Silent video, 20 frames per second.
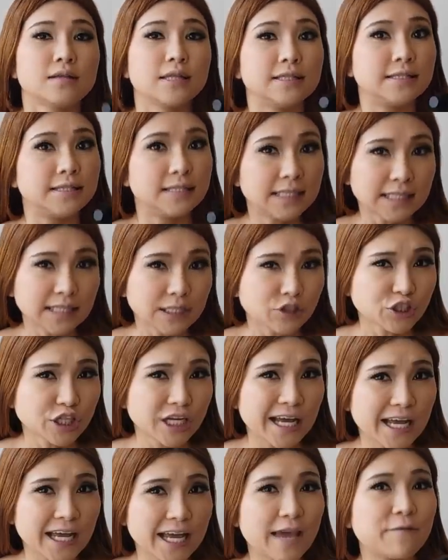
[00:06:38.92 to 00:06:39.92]
The
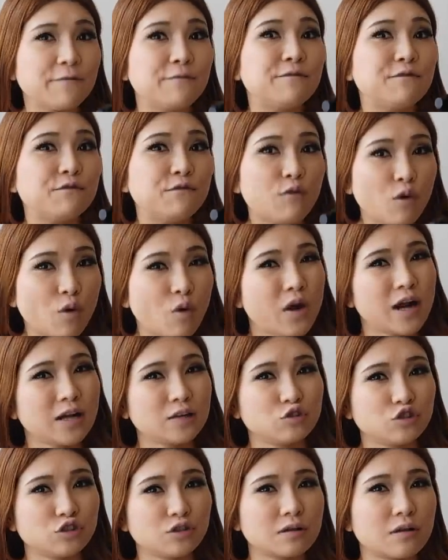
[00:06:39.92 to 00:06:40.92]
DJI at
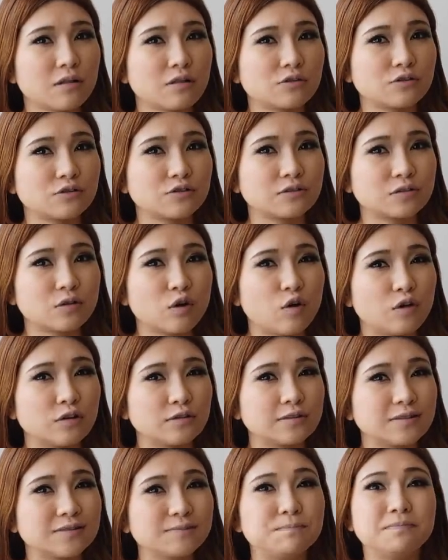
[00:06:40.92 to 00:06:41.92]
$400
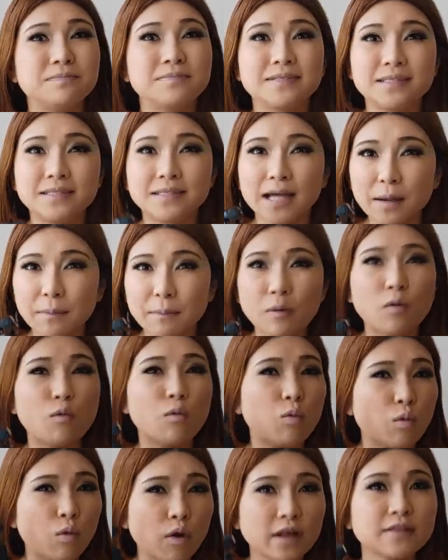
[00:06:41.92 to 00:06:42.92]
costs double
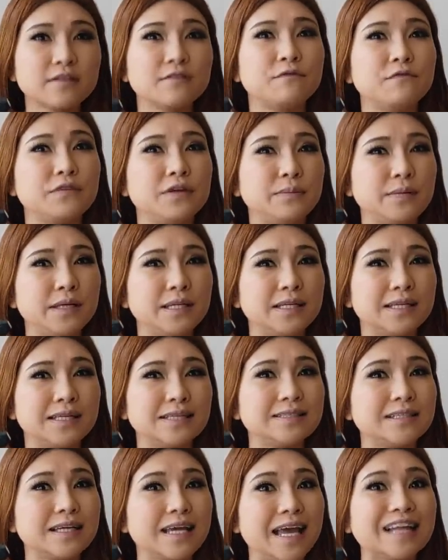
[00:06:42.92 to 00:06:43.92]
what the Femi
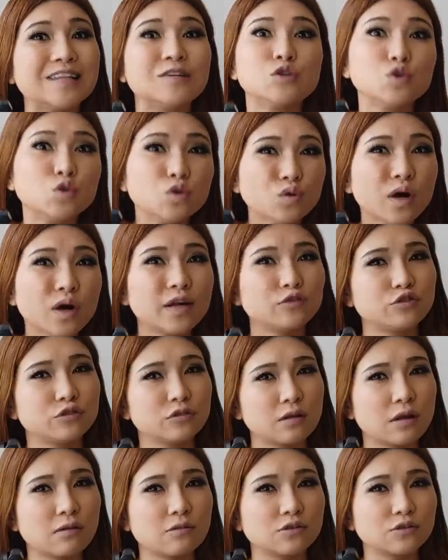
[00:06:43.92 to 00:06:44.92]
does at
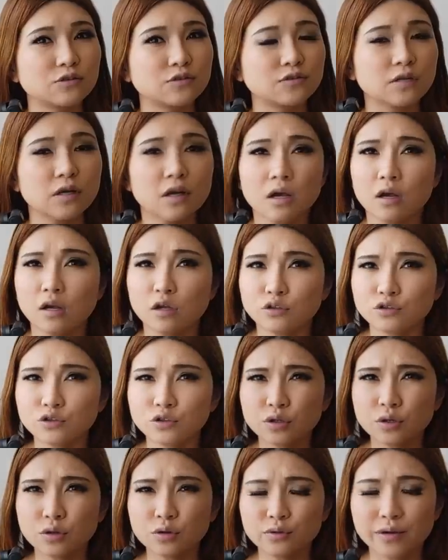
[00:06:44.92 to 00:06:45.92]
$200.
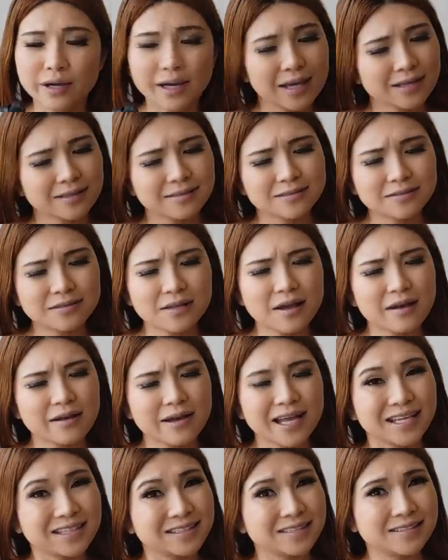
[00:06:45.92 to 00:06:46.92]
So it's
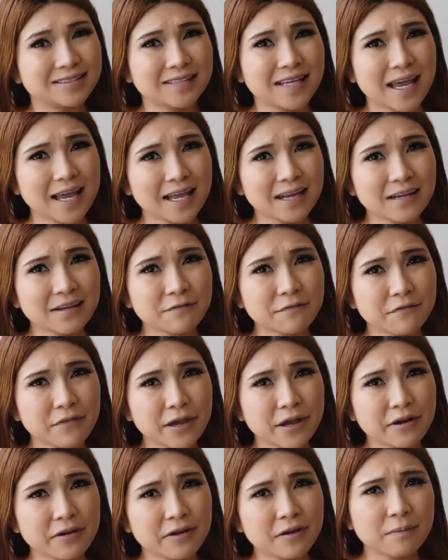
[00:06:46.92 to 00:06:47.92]
not exactly
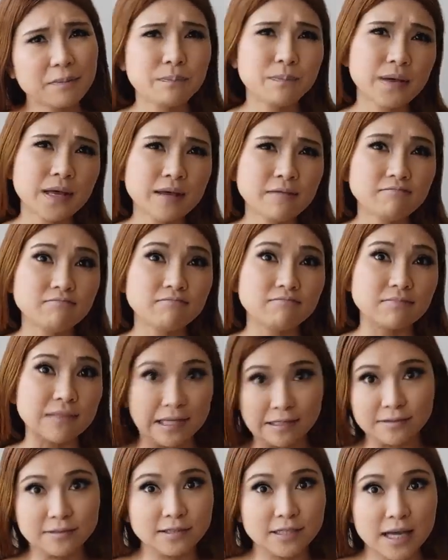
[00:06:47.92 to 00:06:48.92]
fair, but
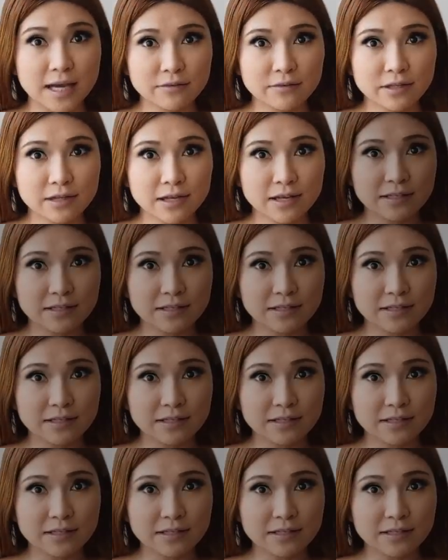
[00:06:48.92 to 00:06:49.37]
let's see how it